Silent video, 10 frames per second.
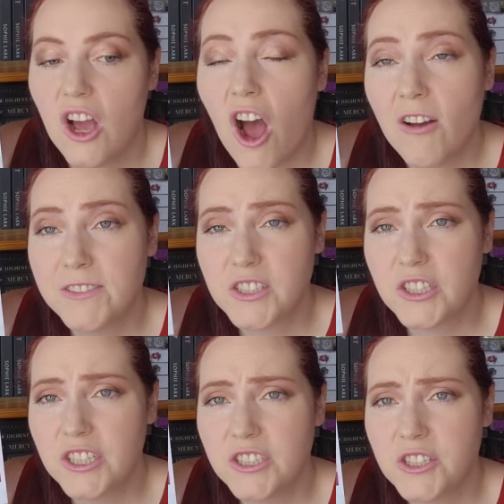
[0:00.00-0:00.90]
of an
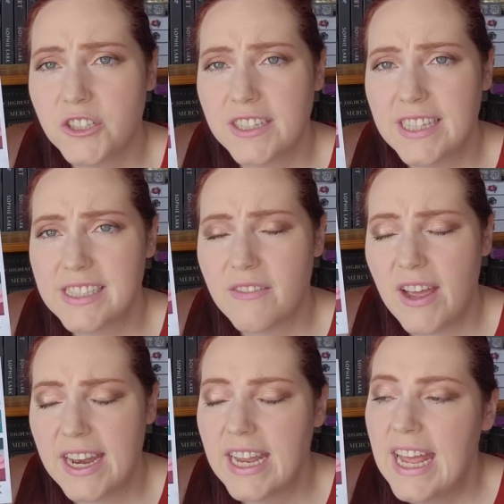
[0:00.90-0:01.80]
officer during this
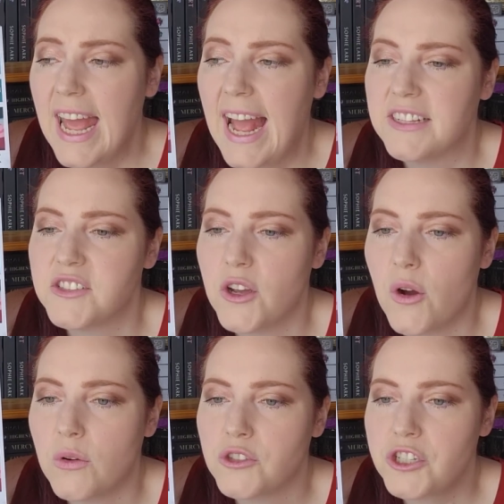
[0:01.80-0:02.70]
event. And
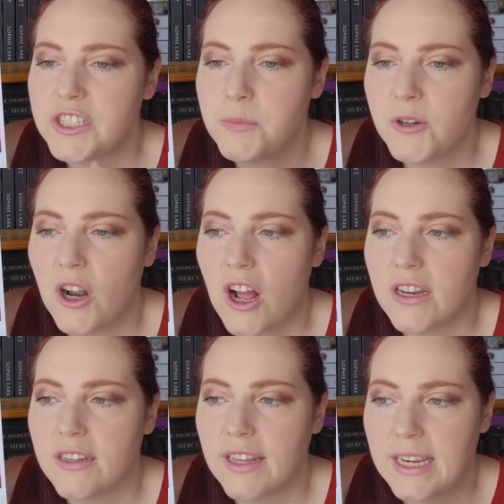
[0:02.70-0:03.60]
so she is put
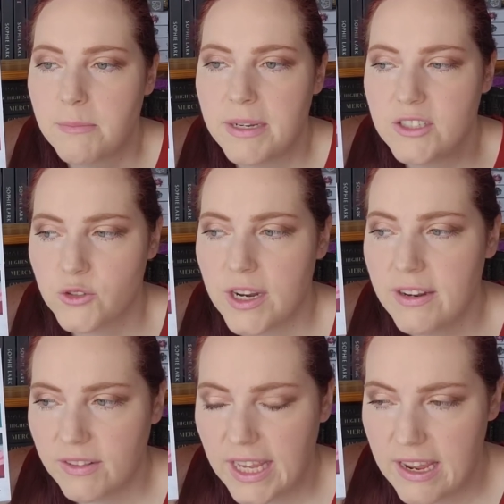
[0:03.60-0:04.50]
on like
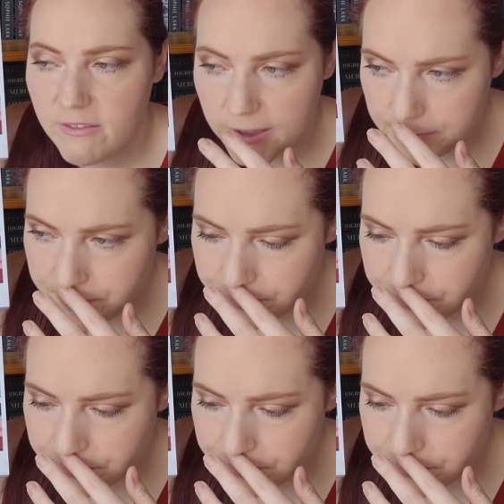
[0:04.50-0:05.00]
administrative leave.